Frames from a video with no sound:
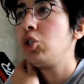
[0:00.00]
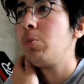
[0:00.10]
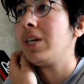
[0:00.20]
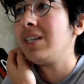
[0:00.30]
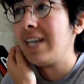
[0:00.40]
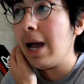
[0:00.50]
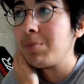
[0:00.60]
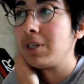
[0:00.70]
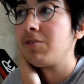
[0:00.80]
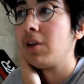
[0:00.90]
to be
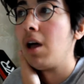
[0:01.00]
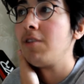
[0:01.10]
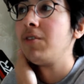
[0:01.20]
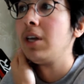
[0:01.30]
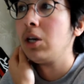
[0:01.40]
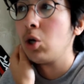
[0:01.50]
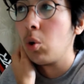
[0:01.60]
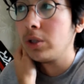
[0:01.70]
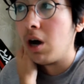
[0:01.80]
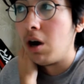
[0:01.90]
adapted for life in
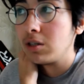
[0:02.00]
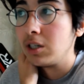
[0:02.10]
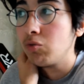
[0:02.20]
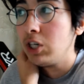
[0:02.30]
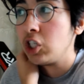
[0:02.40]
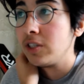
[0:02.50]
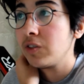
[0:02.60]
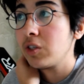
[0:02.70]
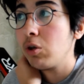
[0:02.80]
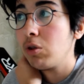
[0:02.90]
cold Arctic
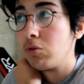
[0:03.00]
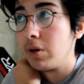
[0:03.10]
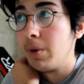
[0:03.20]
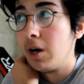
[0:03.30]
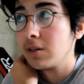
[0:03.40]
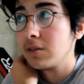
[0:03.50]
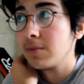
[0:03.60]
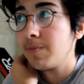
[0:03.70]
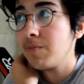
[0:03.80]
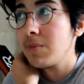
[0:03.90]
regions. 3 marks.